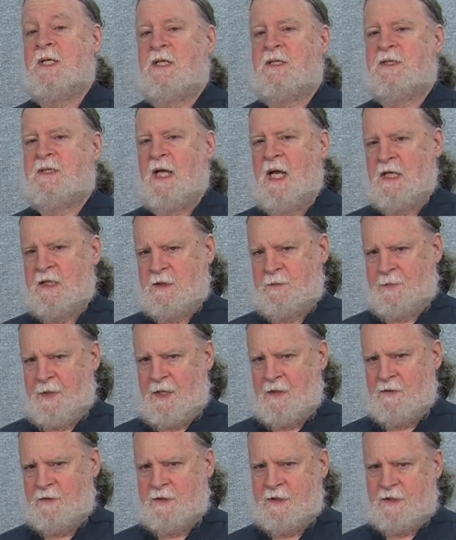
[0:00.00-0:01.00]
at
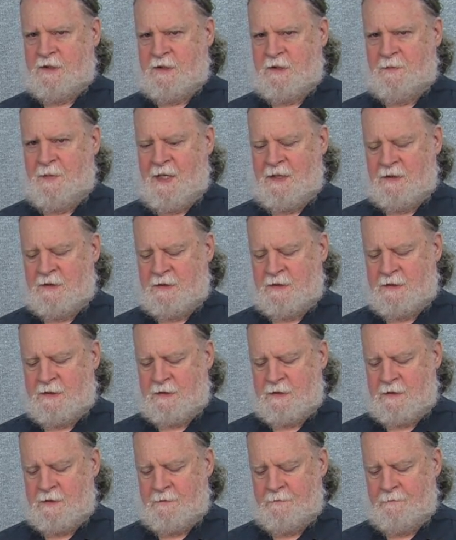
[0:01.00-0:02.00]
taxpayers'
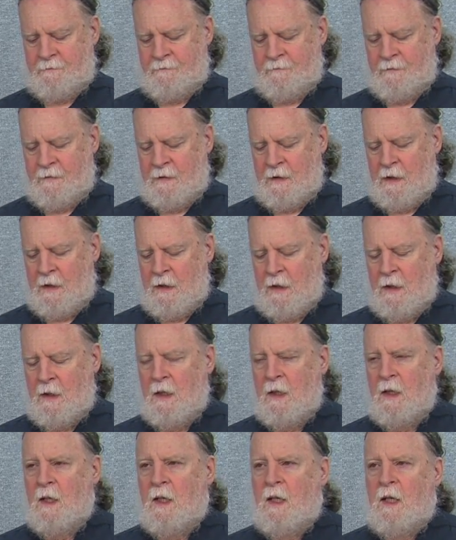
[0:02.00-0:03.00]
expense.
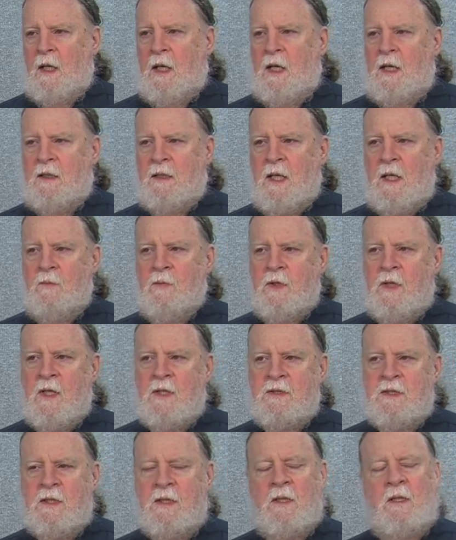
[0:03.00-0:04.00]
He then went
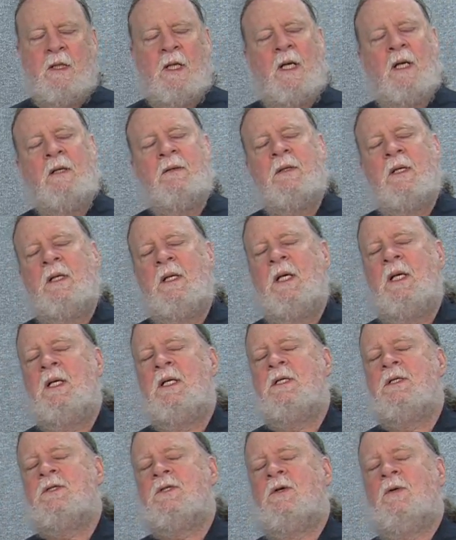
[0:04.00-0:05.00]
on to declare that he
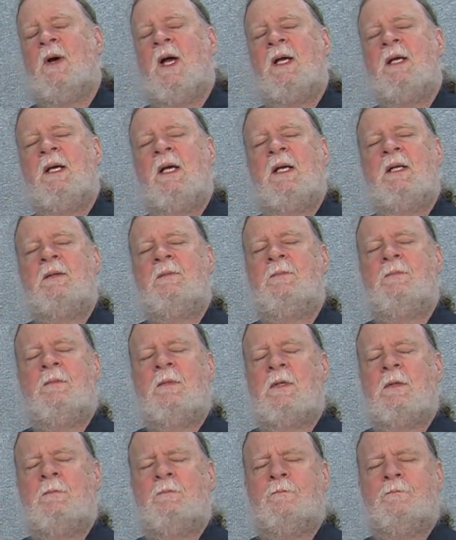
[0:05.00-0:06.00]
and his crackhead,
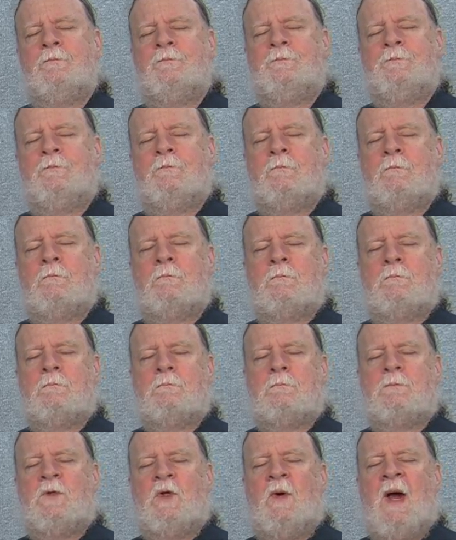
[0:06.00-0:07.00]

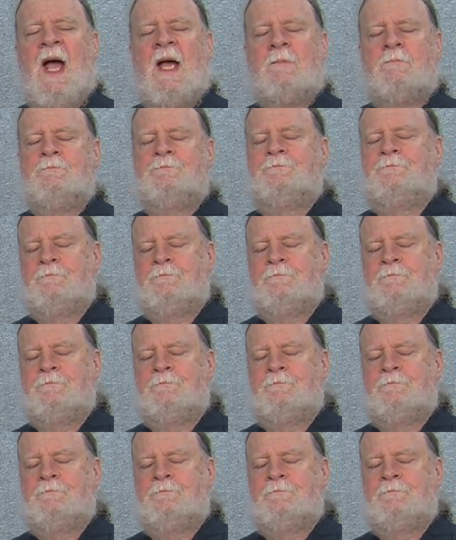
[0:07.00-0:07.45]
crack,